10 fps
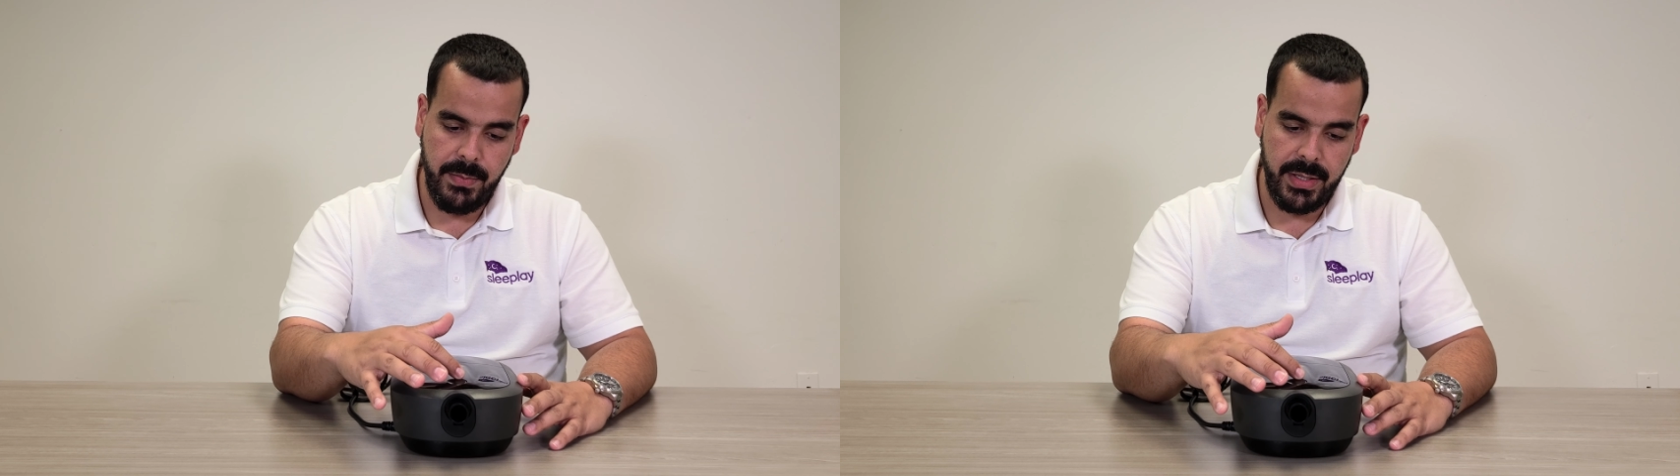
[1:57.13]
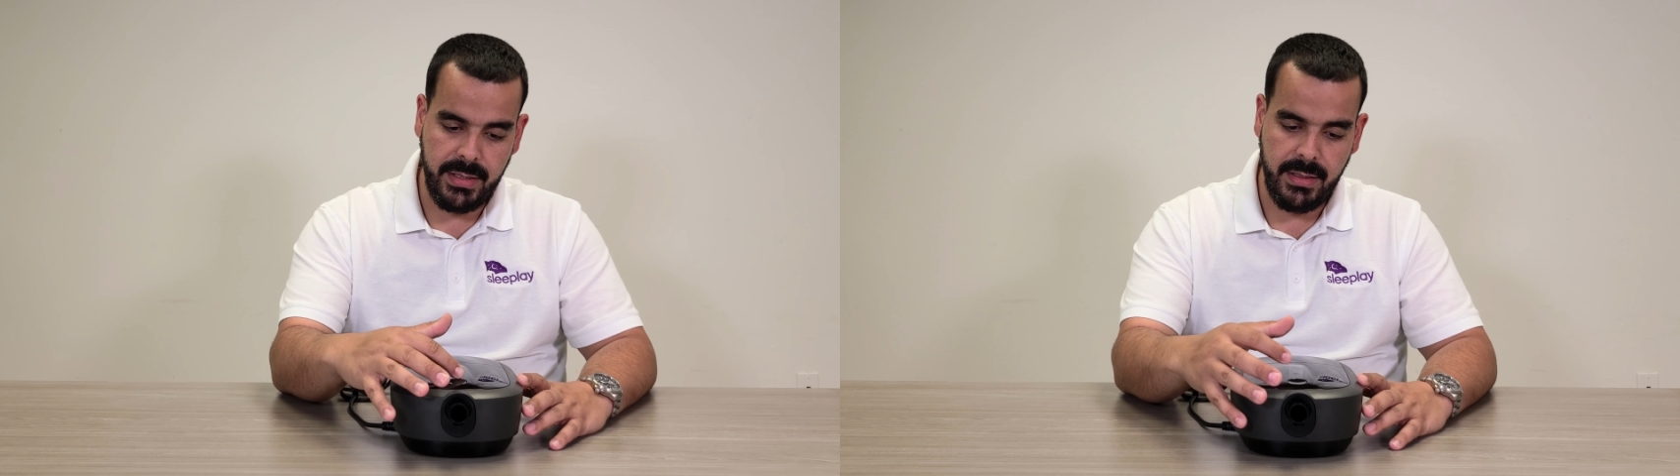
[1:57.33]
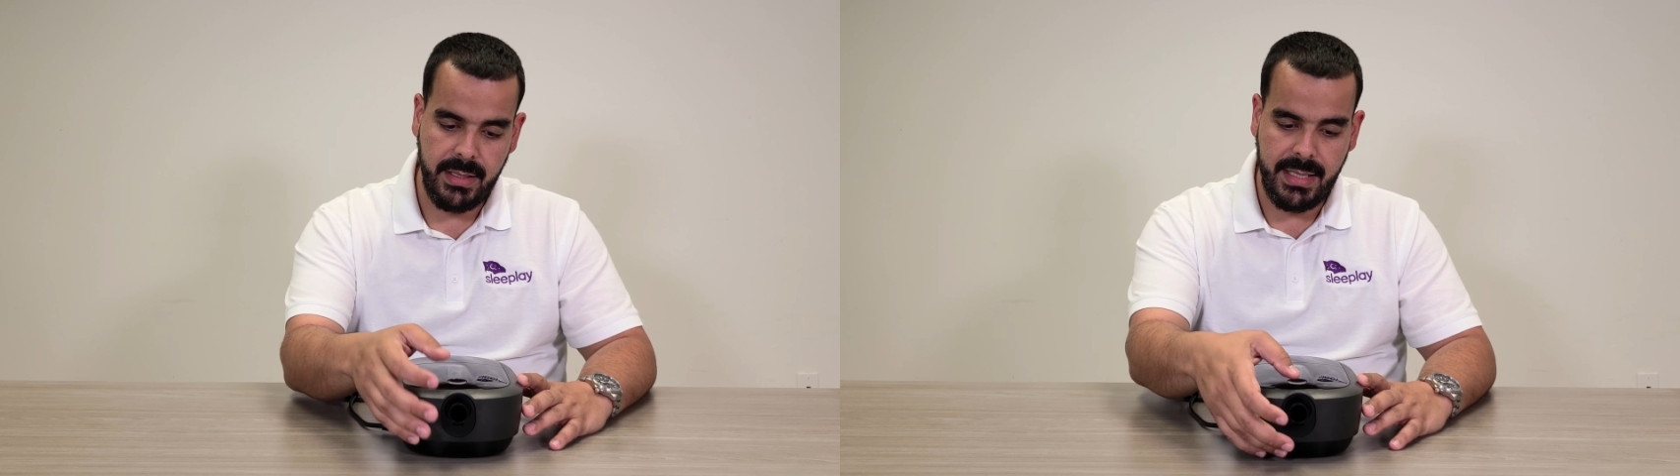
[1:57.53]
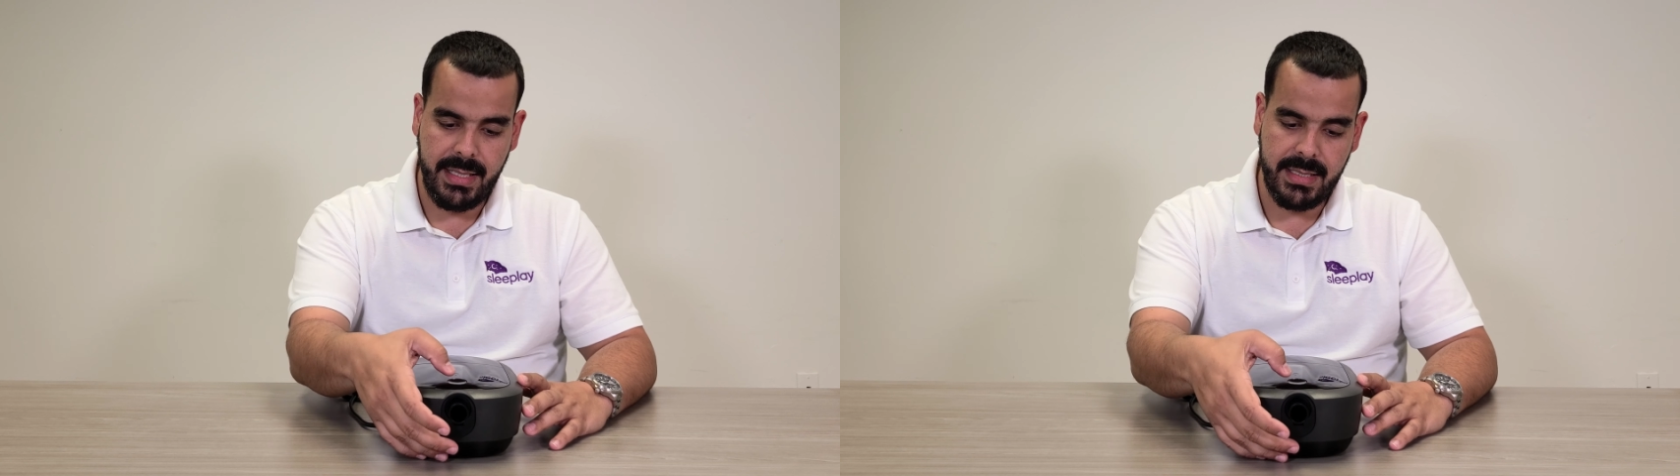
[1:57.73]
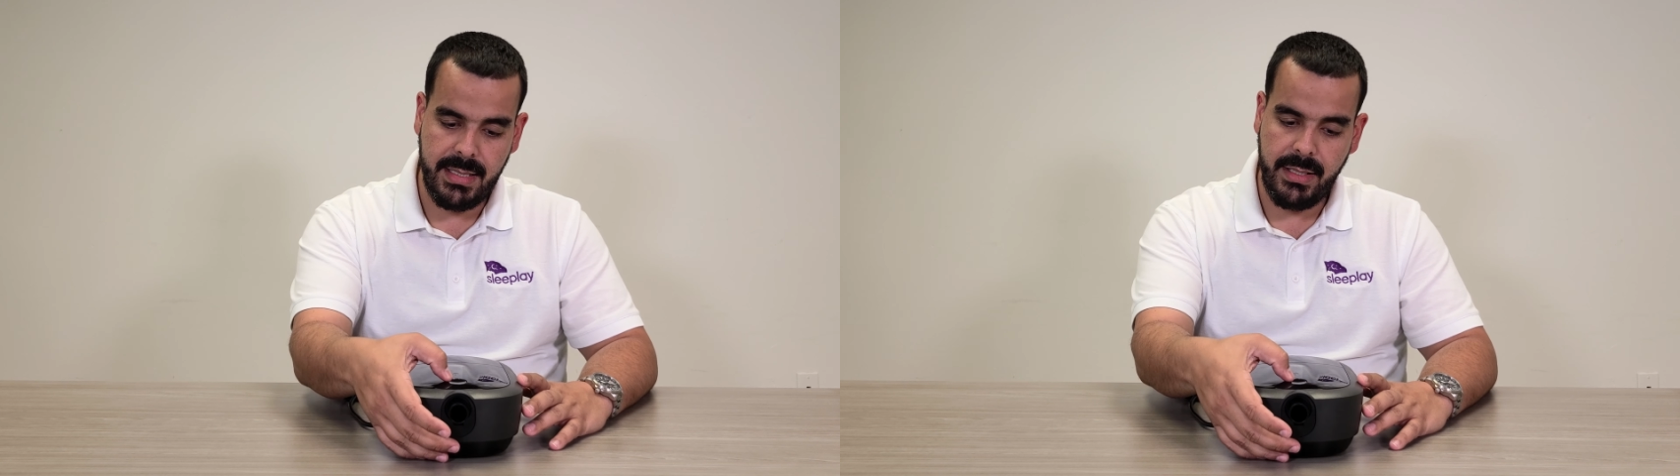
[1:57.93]
button
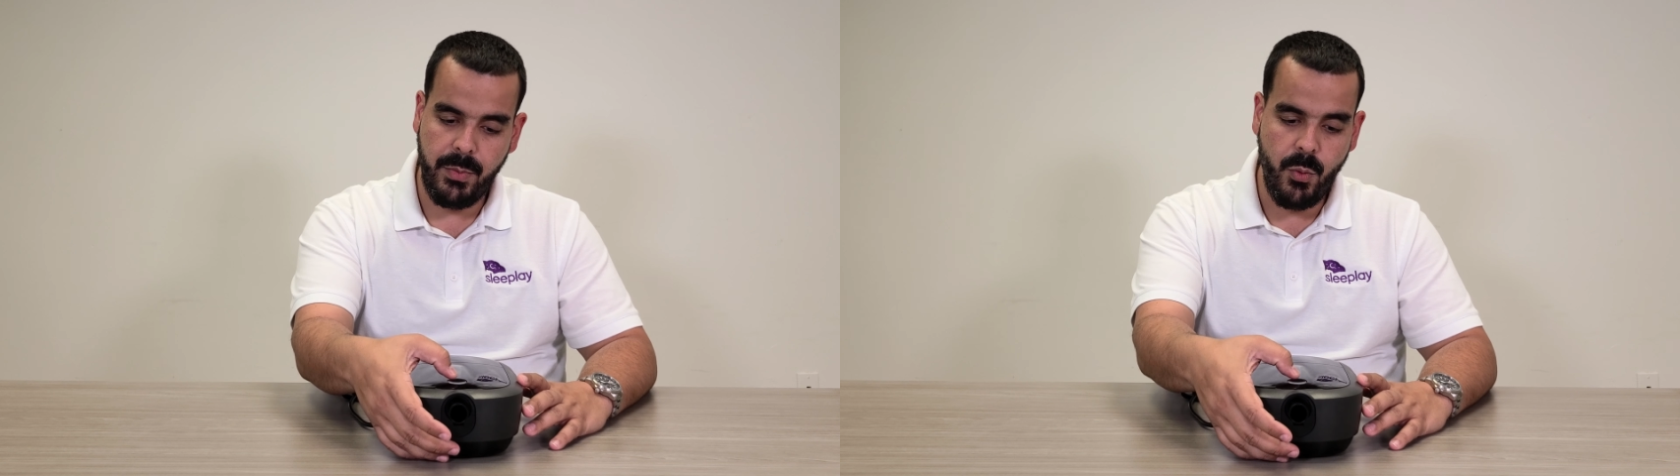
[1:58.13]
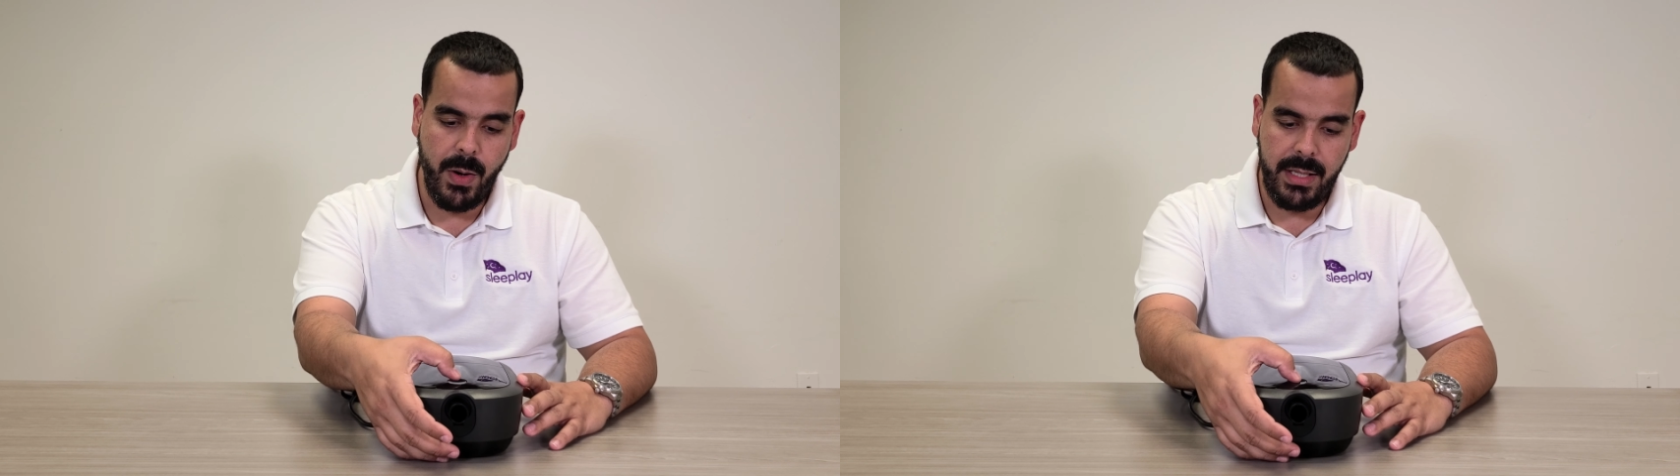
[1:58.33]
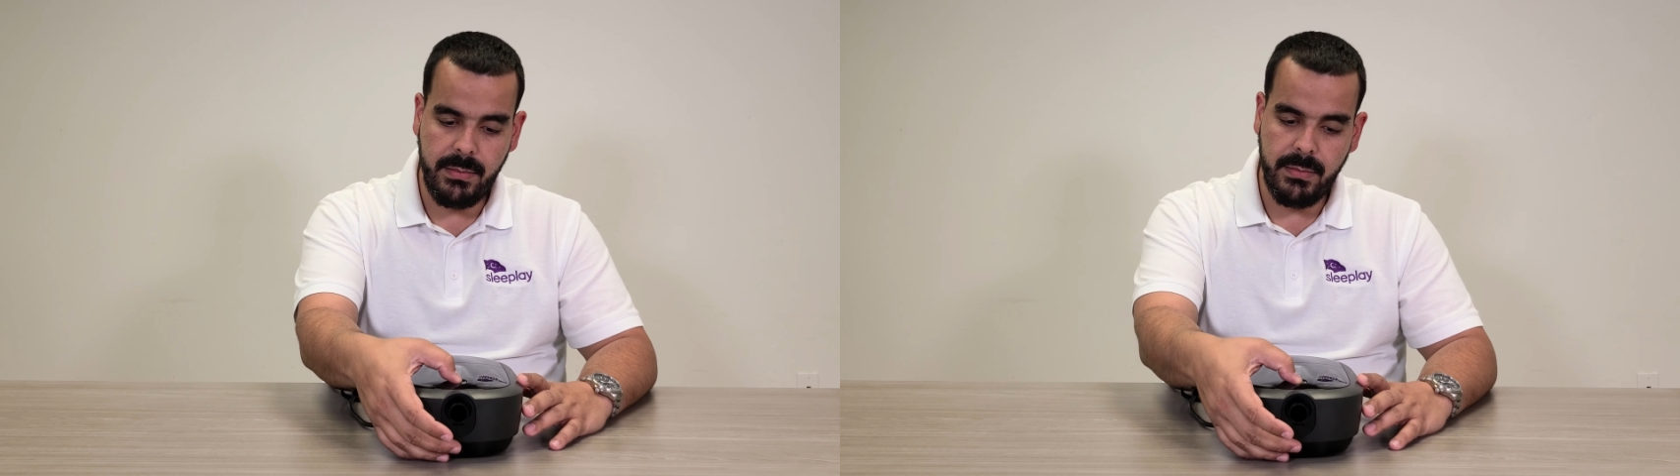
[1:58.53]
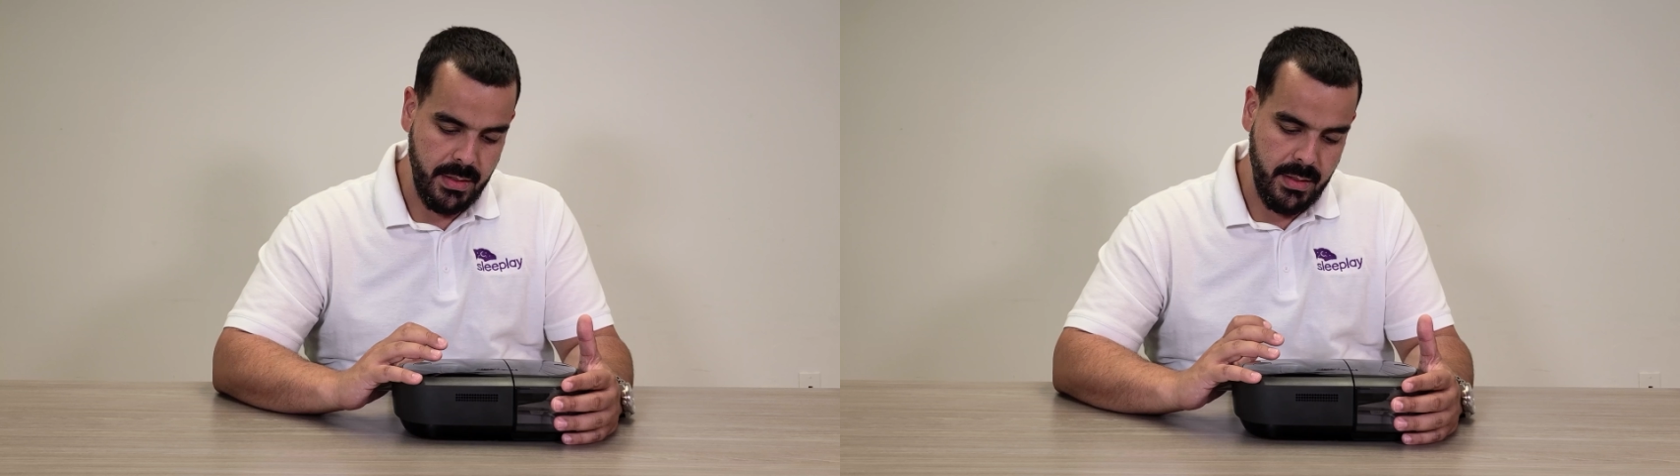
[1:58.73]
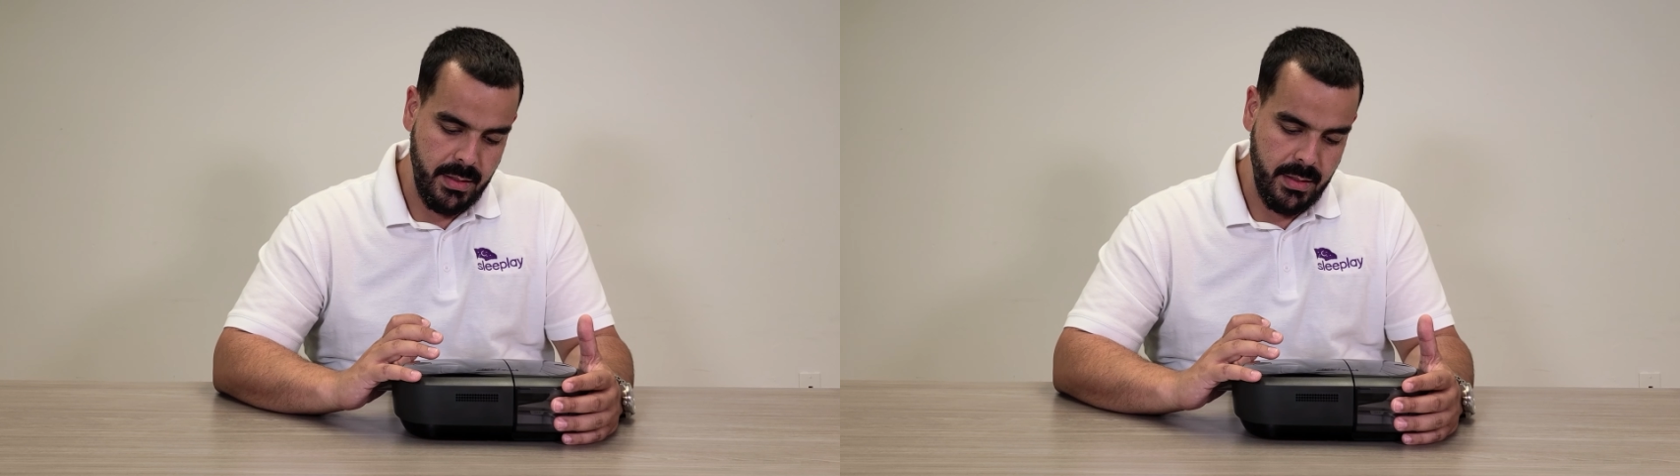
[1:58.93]
that is lit up white.